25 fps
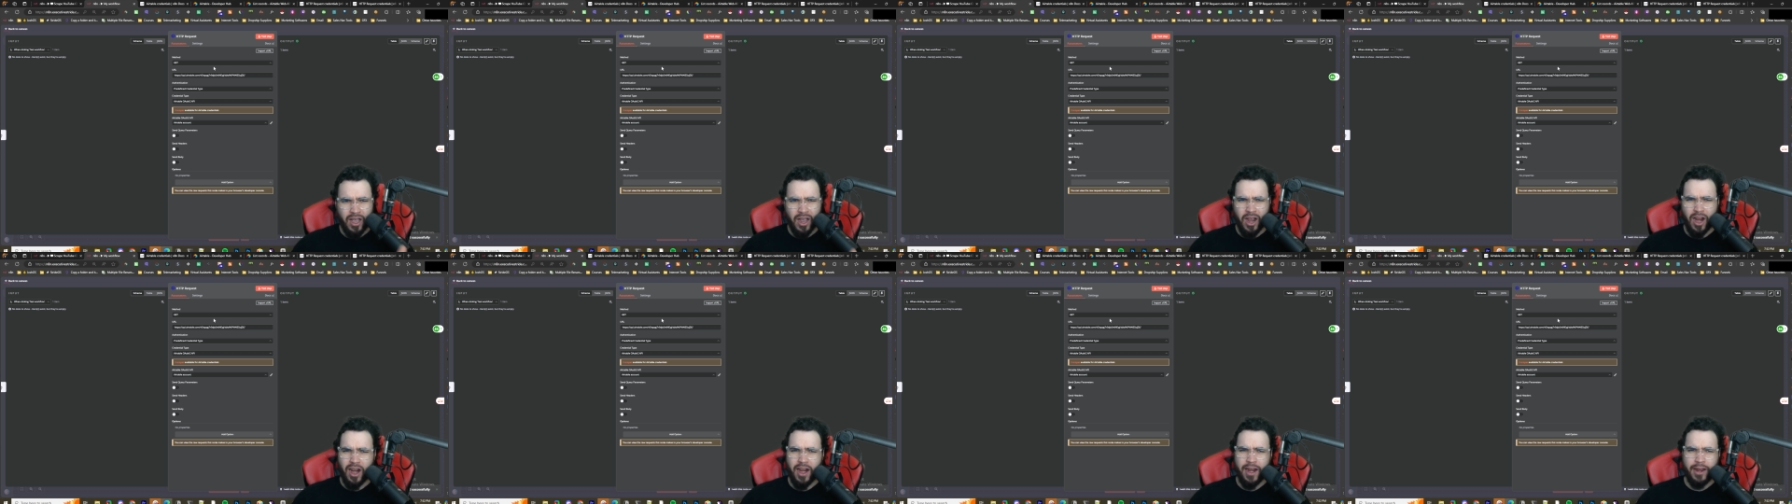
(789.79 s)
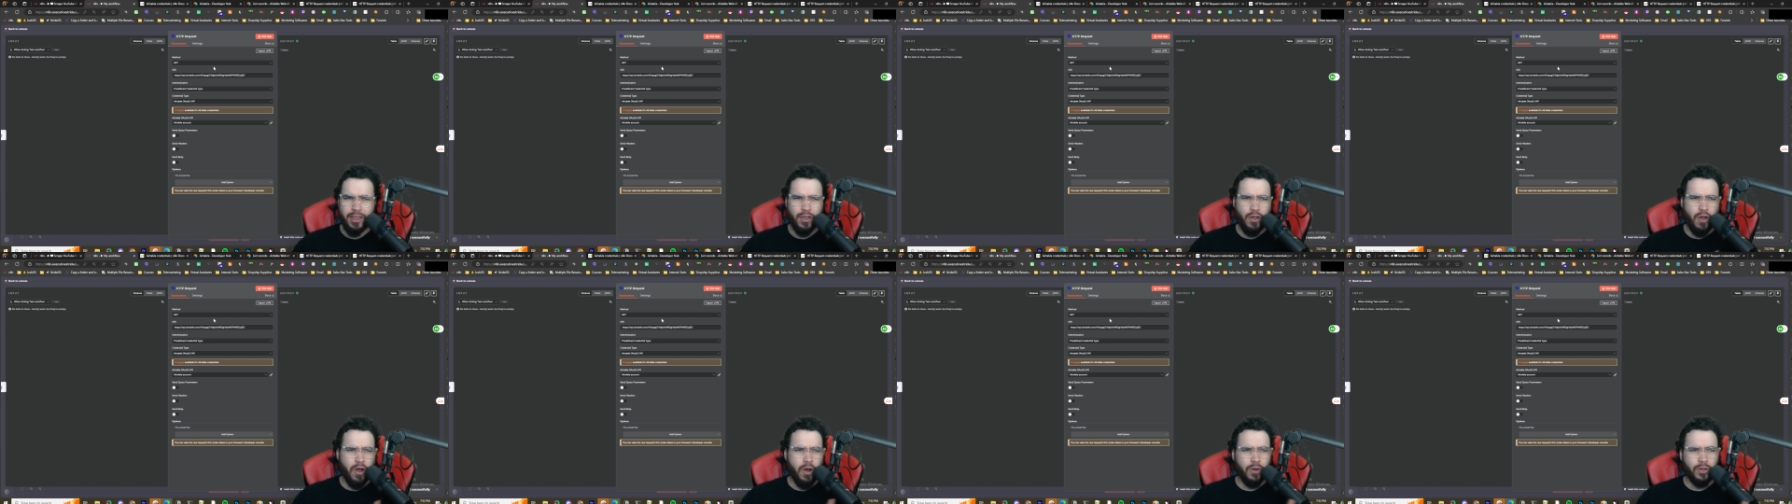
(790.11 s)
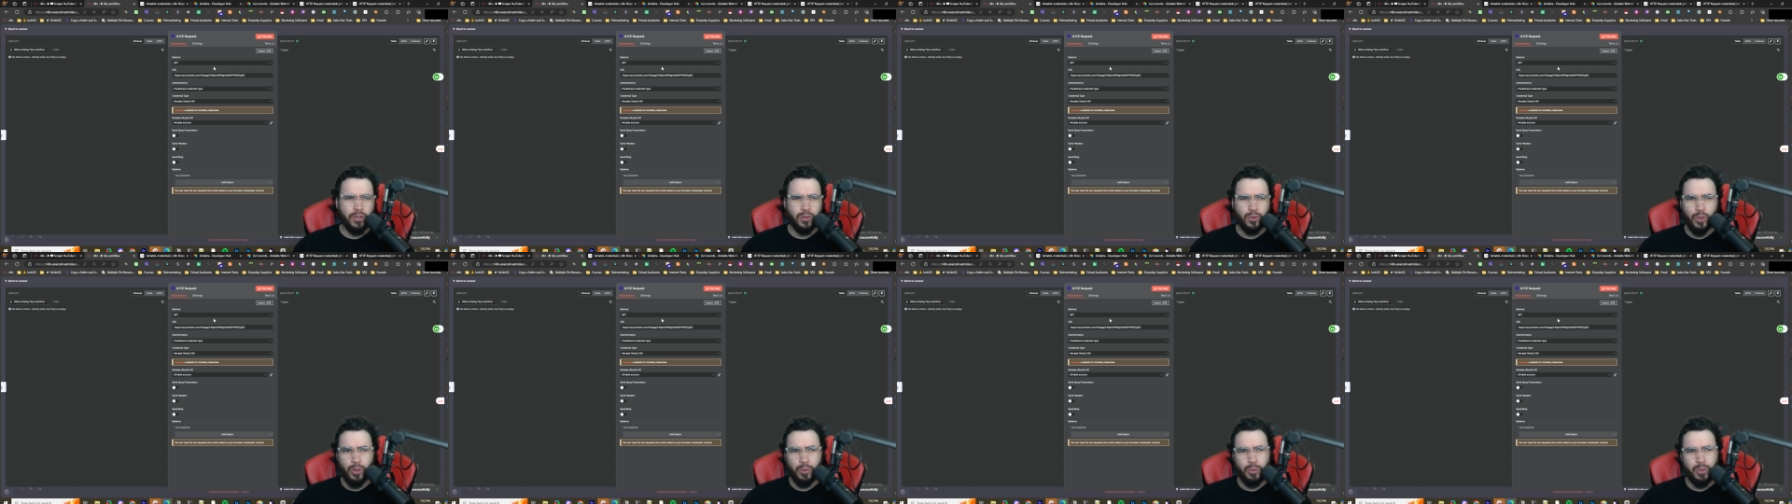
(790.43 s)
All right, you
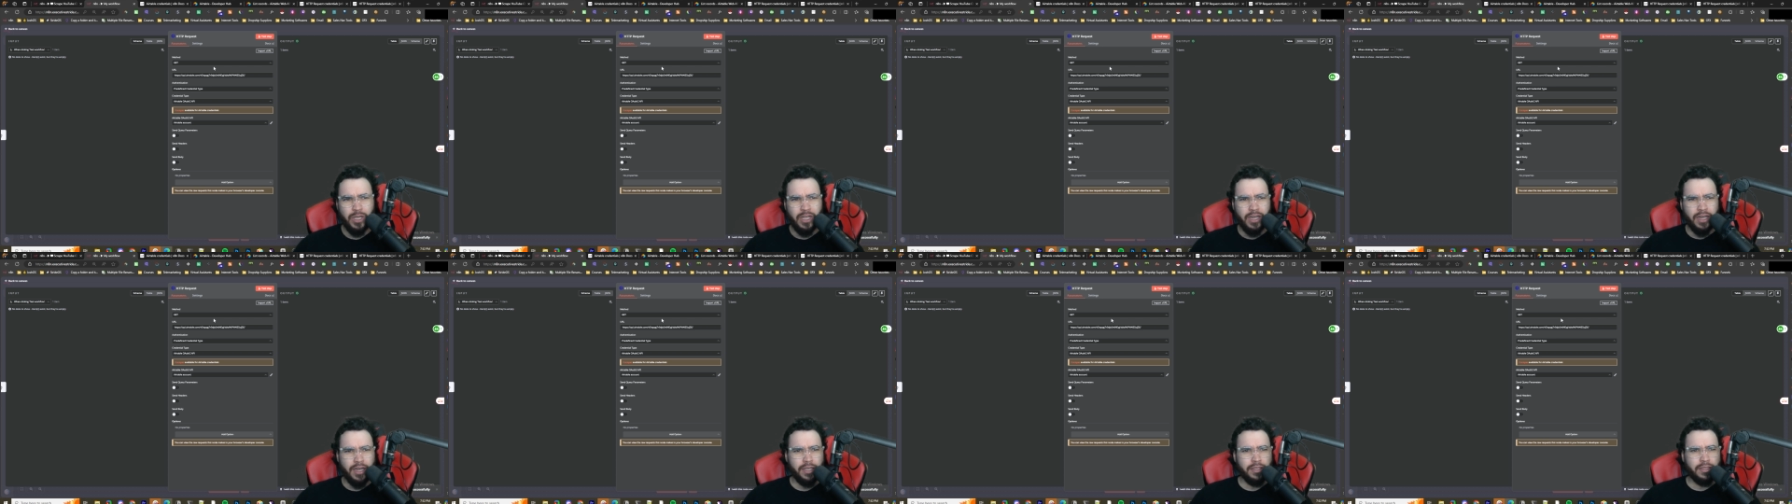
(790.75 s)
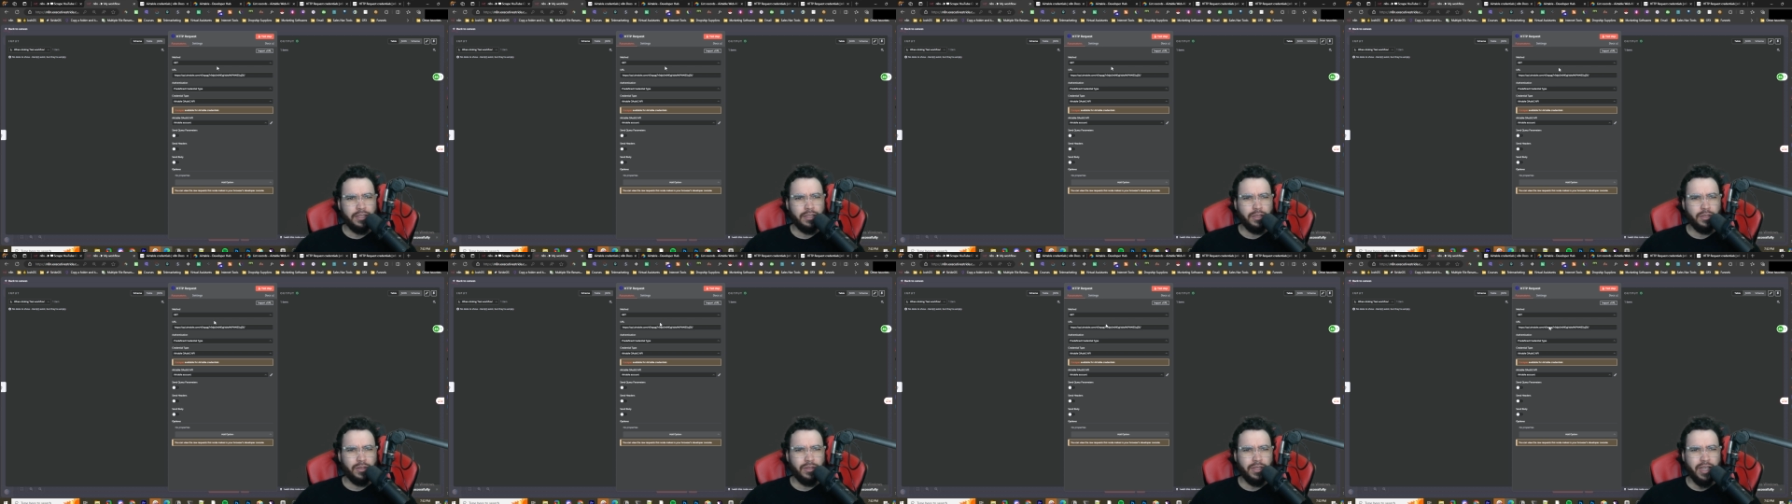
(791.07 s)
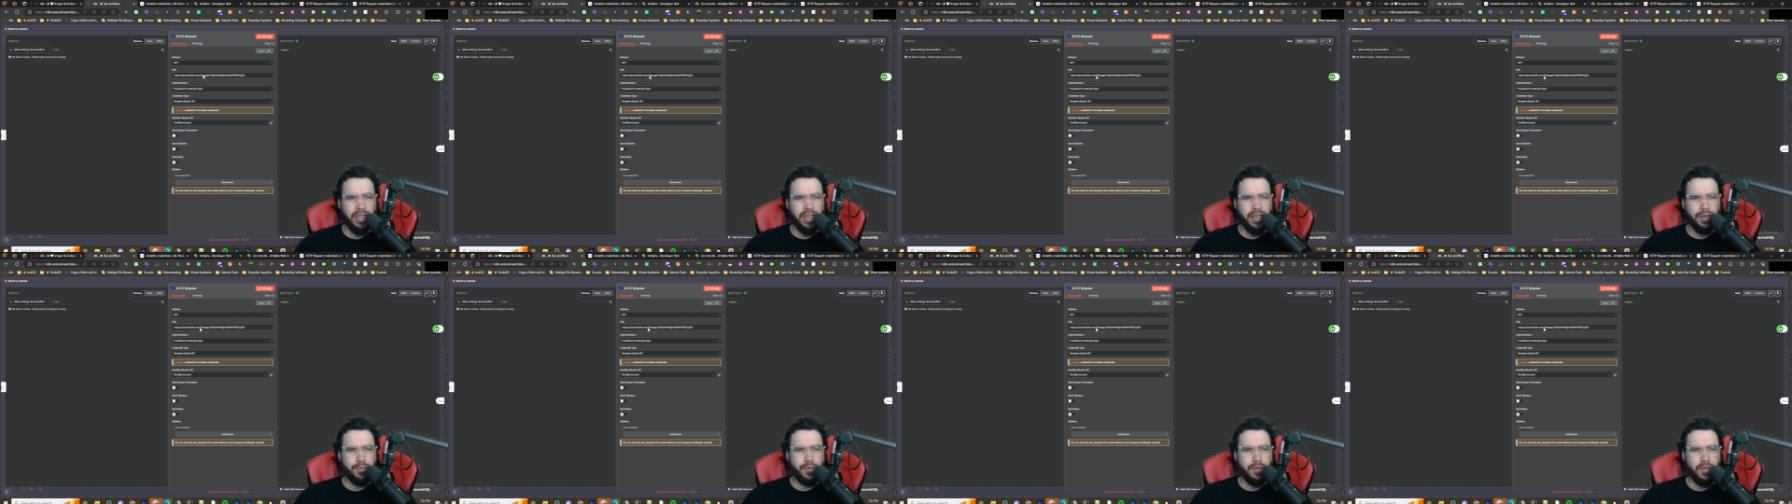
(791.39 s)
always want to be connecting to
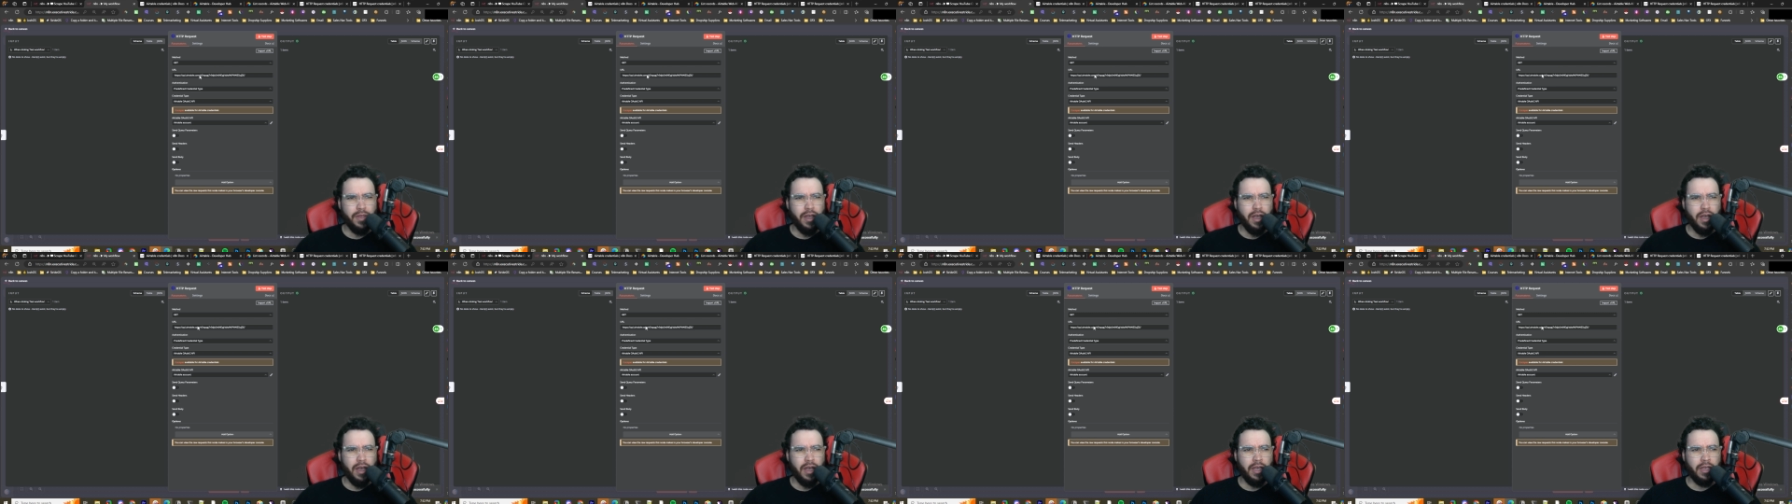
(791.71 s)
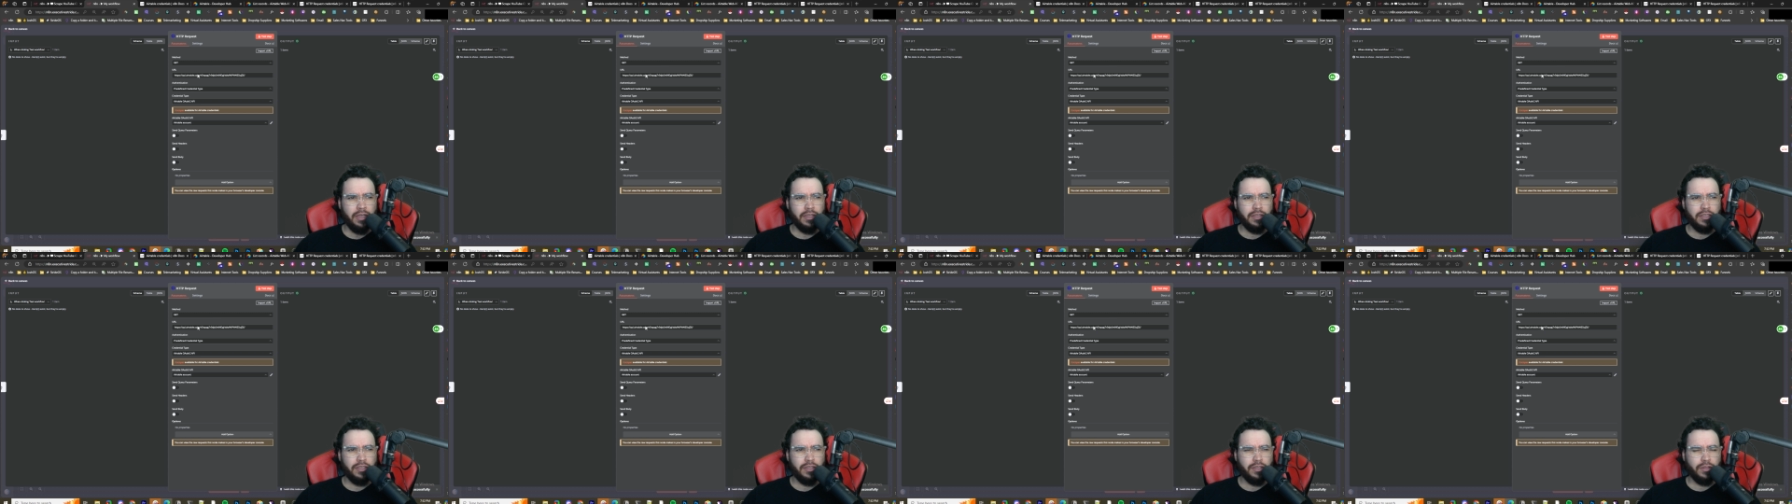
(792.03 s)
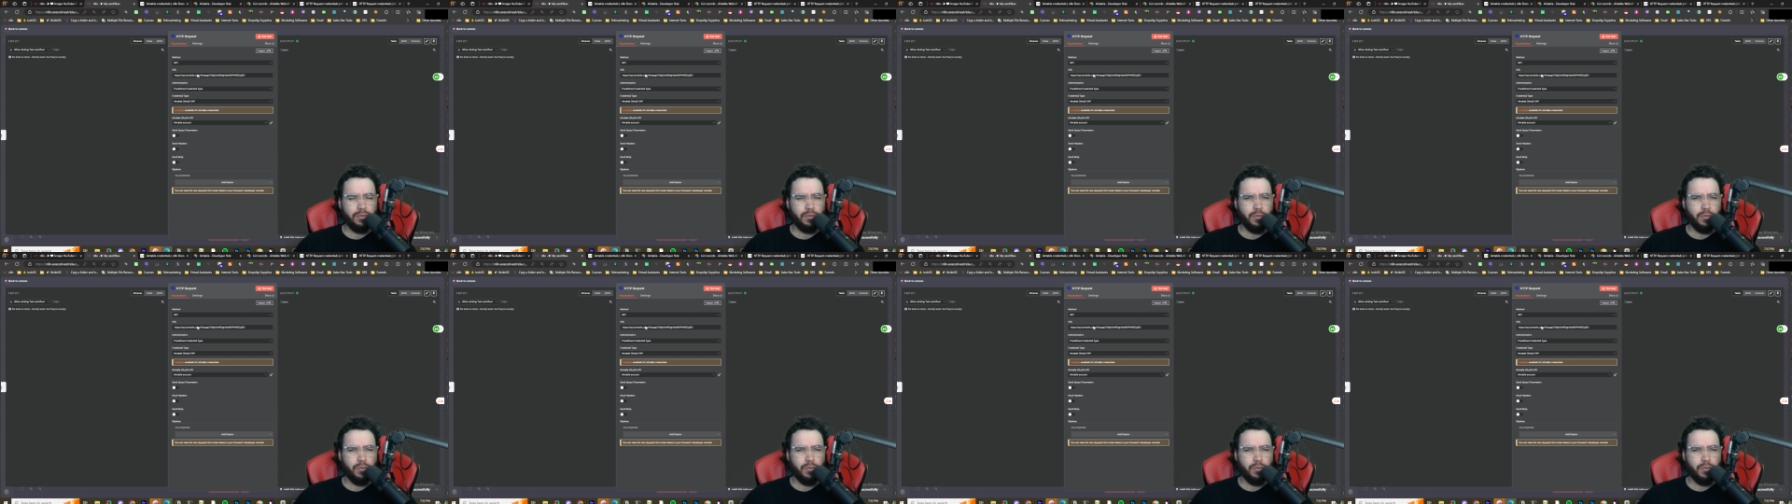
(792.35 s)
the A P Is